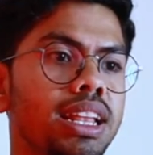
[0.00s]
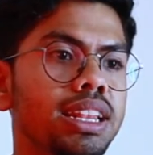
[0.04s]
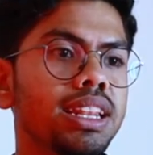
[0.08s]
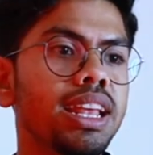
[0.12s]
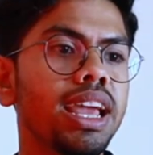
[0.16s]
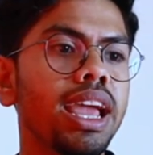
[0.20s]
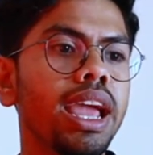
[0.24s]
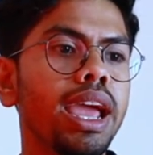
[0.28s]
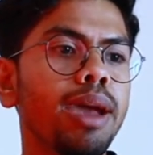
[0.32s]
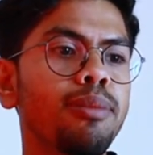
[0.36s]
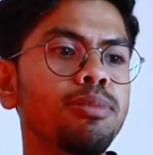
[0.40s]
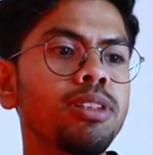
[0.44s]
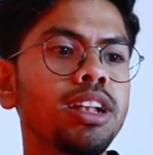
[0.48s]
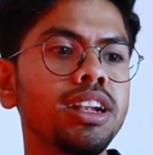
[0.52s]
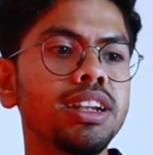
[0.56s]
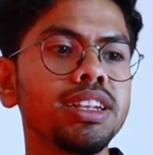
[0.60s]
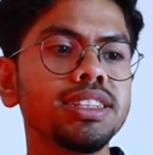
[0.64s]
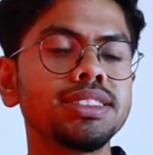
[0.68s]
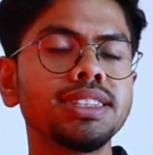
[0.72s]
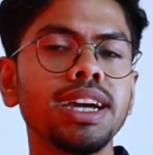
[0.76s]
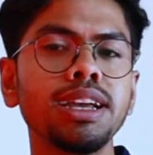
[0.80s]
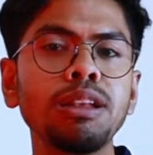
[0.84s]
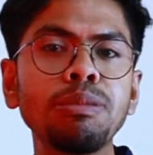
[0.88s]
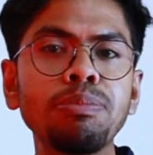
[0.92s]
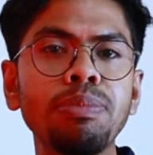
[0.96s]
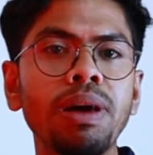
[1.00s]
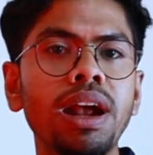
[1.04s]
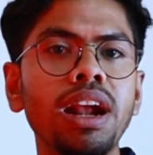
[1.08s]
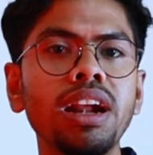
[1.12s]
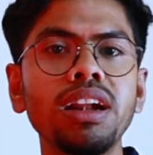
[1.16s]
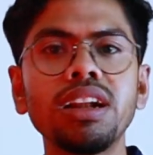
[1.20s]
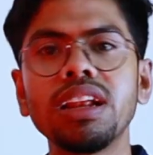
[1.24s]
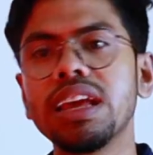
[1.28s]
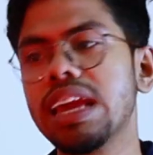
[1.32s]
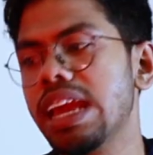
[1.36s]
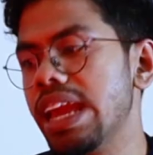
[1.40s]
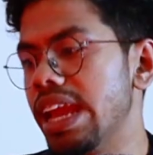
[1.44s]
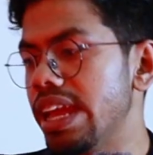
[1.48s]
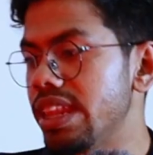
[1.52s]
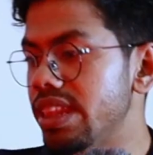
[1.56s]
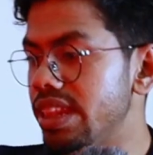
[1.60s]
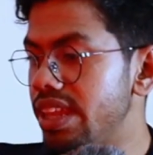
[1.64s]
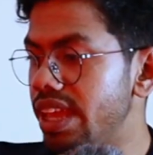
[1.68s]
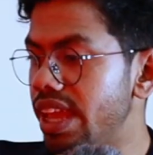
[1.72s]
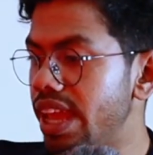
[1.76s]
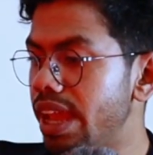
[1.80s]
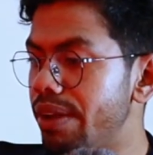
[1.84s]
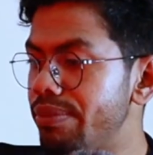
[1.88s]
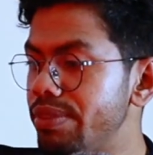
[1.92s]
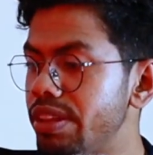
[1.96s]
They have the design part and
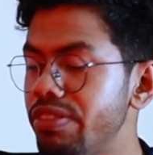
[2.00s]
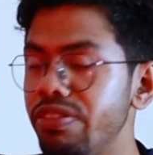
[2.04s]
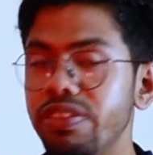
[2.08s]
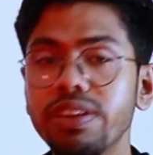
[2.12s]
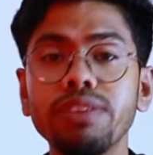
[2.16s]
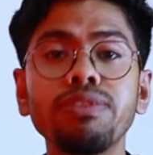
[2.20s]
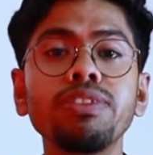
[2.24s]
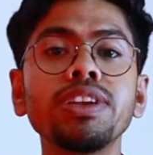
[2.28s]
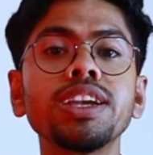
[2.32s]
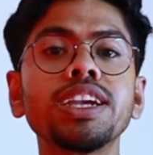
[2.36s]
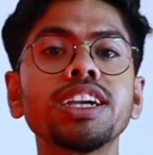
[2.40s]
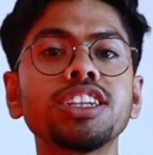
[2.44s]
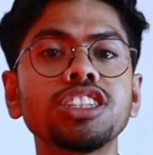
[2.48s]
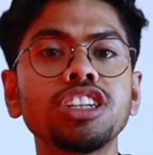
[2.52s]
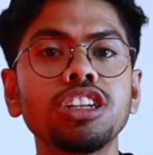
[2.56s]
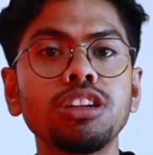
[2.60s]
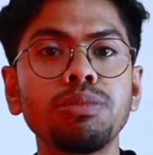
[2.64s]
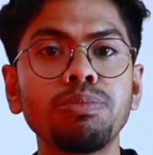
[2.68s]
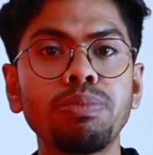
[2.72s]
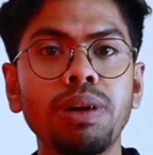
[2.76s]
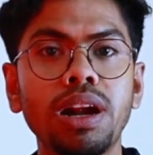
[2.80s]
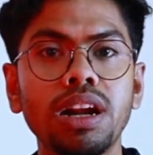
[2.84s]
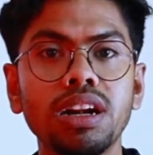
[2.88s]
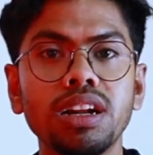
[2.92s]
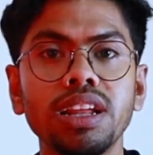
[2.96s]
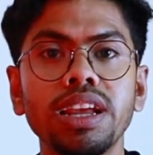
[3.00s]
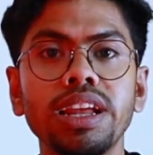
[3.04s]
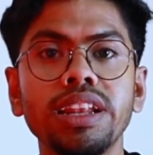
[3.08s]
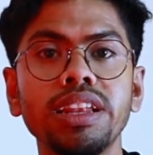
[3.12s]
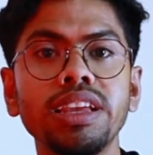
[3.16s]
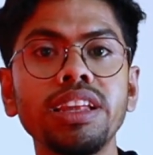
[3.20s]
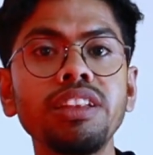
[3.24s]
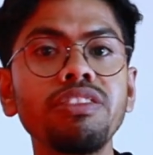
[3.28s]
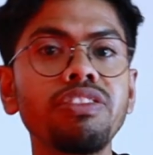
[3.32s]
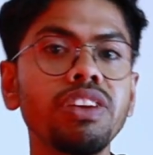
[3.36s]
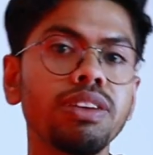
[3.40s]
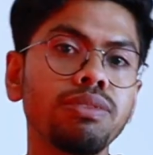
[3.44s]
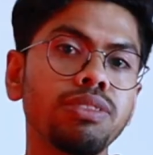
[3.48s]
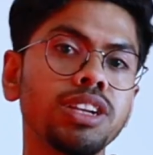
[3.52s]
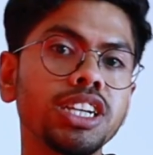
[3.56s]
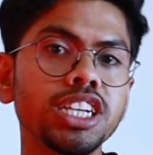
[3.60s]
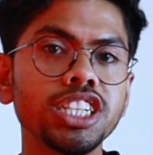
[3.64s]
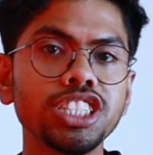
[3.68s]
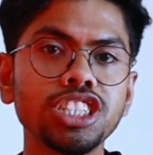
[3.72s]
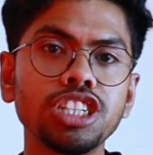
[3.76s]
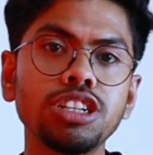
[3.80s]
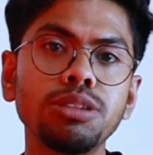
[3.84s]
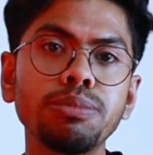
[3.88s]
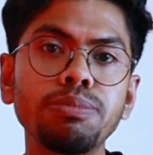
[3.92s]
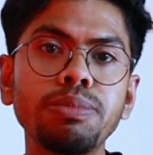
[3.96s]
they have the fabrication part. And in
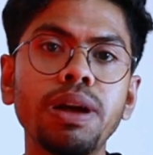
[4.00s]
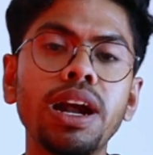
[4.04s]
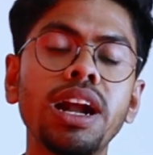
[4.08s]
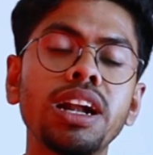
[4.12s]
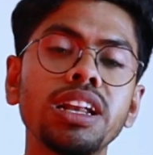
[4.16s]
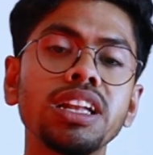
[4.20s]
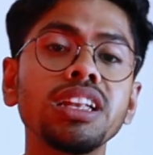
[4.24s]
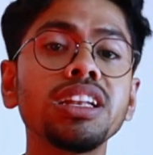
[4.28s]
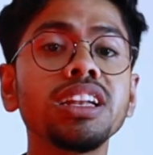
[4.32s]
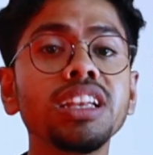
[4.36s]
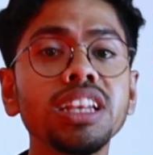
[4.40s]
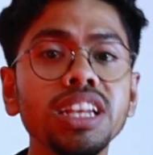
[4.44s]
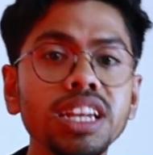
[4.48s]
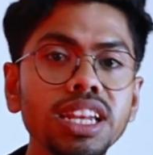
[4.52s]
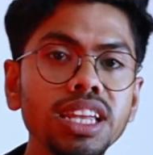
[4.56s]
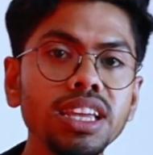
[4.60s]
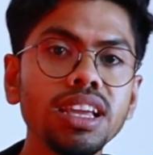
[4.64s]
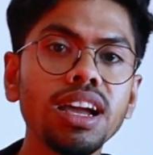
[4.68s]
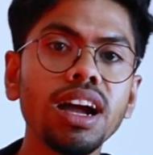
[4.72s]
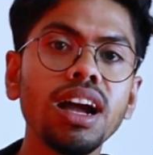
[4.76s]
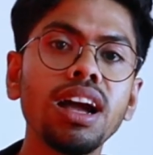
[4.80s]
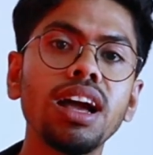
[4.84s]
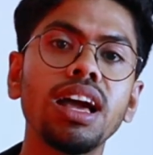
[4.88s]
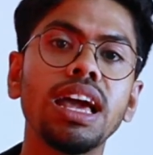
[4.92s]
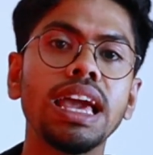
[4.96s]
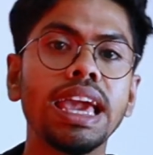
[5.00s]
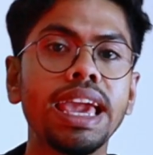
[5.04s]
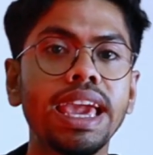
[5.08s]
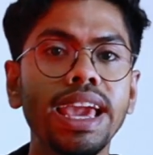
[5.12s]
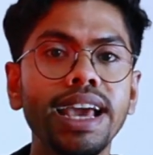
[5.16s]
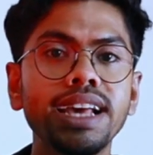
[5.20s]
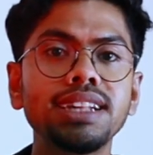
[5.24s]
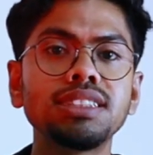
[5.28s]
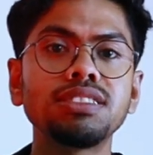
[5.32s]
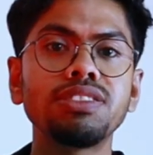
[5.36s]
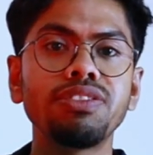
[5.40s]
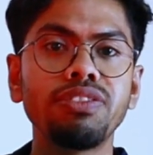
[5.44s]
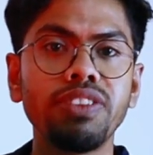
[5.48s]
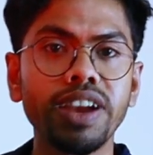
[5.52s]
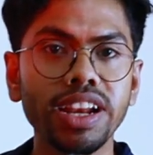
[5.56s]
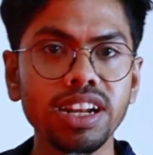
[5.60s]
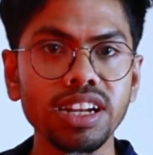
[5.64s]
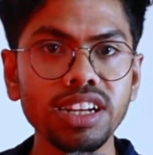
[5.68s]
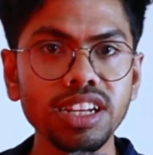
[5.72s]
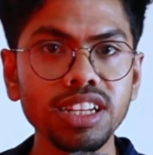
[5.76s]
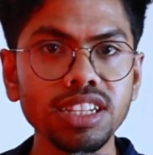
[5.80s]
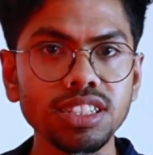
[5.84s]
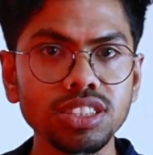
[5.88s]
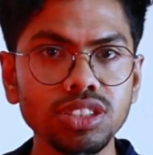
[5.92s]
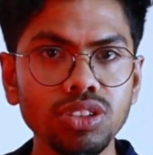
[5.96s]
fabrication part in India, as
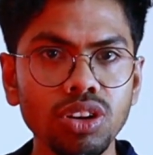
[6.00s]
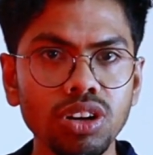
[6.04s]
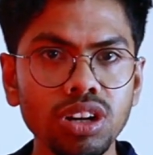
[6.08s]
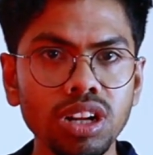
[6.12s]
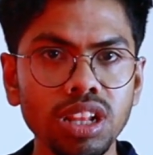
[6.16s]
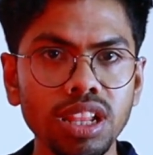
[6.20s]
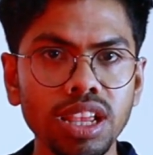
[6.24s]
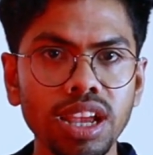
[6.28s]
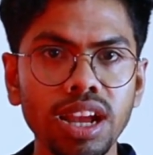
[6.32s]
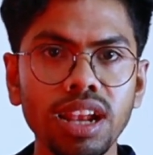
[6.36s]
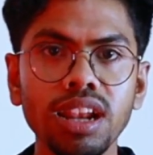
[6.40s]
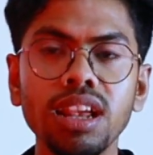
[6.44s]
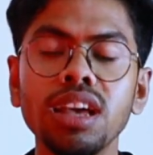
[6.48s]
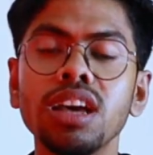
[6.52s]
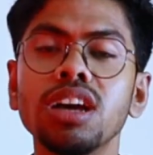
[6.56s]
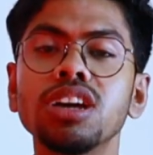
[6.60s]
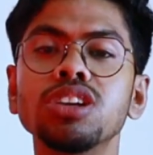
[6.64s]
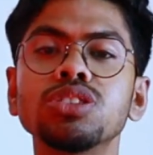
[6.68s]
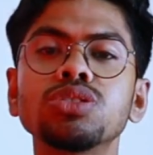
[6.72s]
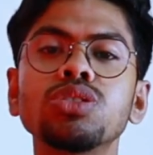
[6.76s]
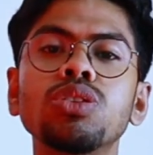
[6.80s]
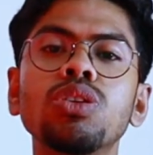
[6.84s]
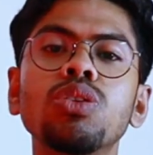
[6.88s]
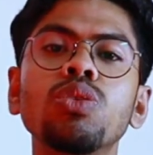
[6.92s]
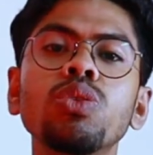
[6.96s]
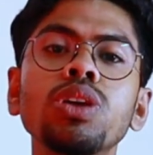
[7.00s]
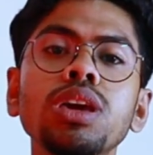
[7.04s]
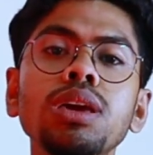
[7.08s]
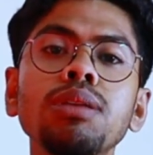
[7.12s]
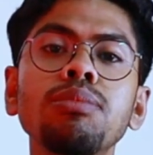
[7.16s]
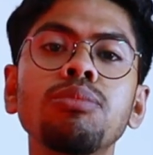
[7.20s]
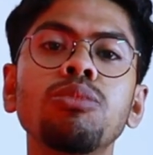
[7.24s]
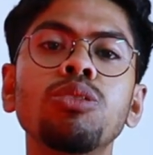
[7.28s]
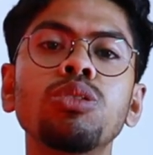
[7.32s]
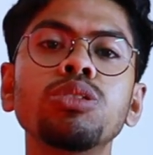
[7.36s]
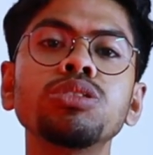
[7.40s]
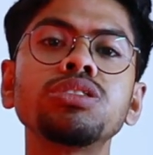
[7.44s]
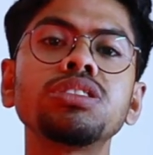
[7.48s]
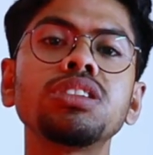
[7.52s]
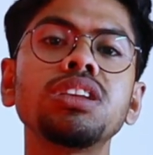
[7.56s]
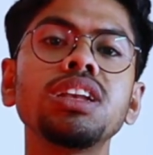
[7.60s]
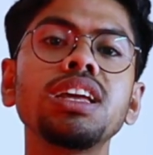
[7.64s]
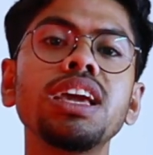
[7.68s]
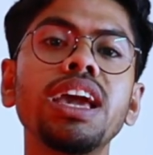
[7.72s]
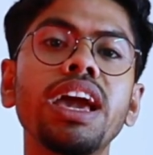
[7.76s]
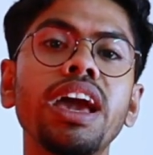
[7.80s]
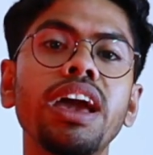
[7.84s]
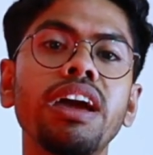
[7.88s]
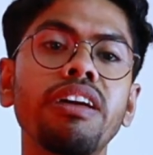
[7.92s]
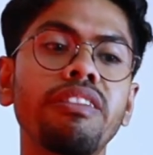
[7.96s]
factory is not there, so we
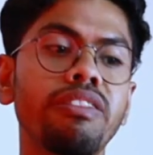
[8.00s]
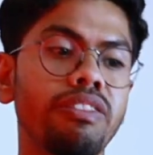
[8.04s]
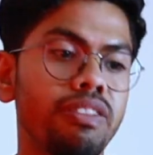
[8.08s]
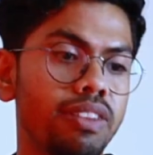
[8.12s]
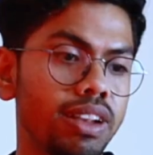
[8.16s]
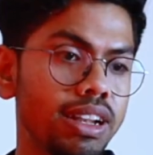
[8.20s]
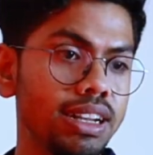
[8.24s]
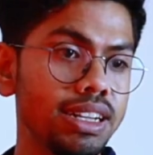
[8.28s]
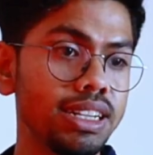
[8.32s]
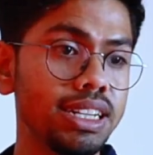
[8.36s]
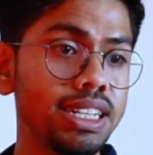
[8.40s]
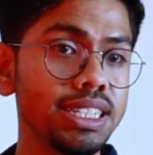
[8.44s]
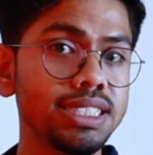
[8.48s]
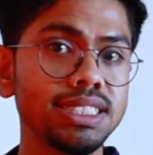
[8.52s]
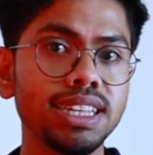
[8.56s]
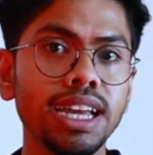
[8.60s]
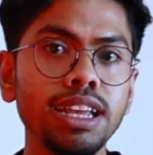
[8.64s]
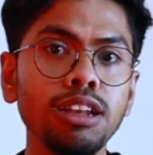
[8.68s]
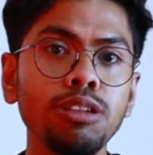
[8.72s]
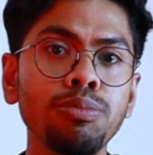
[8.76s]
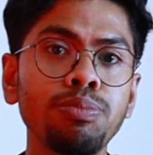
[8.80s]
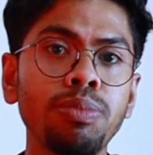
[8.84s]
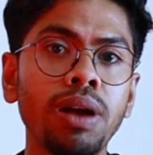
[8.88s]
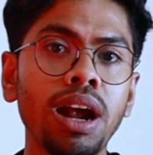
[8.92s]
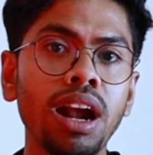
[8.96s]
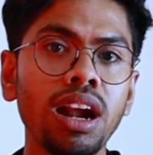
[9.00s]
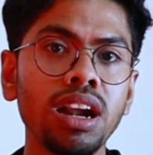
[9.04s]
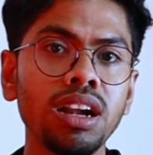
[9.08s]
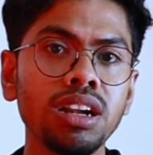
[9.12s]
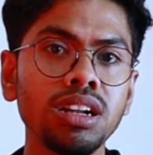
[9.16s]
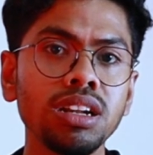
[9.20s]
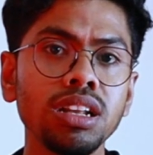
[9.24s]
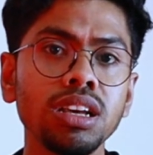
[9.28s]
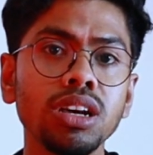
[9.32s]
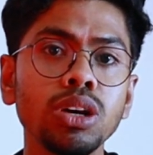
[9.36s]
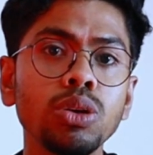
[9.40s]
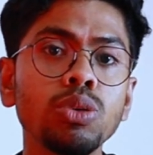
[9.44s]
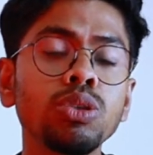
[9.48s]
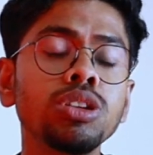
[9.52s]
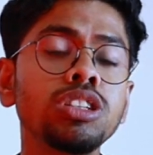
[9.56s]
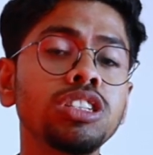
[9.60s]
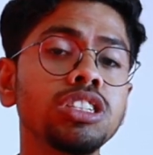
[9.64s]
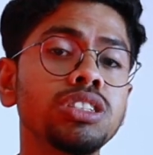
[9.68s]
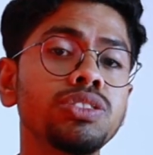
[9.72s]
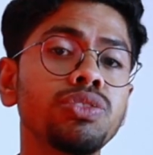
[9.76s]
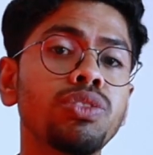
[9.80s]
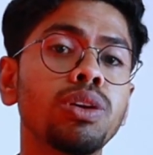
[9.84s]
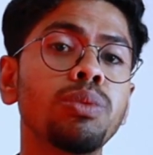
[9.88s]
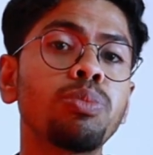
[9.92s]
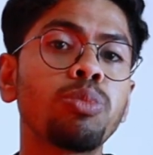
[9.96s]
mostly have design part, which
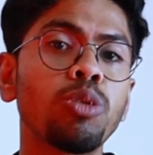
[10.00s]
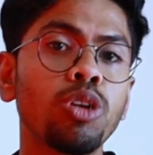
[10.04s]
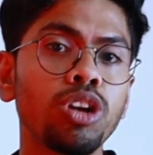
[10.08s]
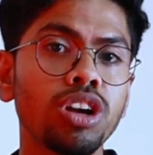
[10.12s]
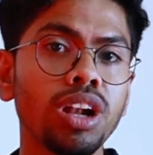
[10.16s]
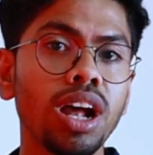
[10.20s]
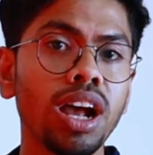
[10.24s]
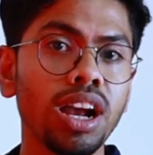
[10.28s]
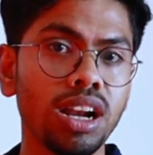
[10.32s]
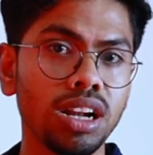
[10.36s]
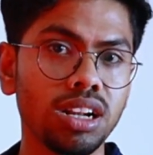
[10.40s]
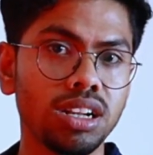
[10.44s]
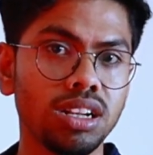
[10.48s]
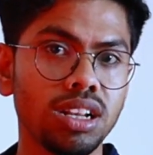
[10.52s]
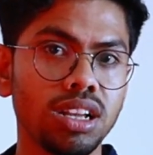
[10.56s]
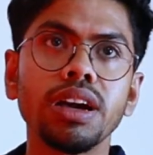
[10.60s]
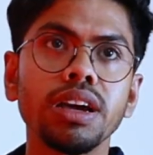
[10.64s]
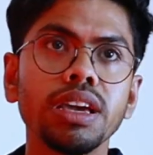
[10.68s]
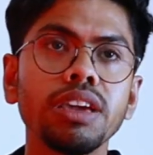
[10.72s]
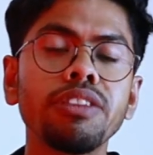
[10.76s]
is for product.